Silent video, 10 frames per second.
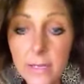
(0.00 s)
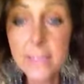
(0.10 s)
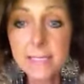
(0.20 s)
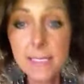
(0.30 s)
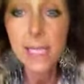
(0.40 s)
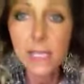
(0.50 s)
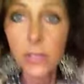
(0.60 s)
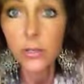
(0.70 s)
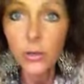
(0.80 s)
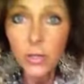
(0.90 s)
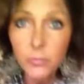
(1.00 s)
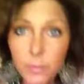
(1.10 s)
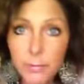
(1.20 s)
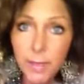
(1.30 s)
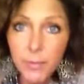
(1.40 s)
see and you're gonna
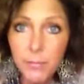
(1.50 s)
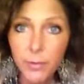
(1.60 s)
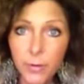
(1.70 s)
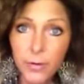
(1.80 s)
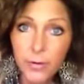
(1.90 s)
remember.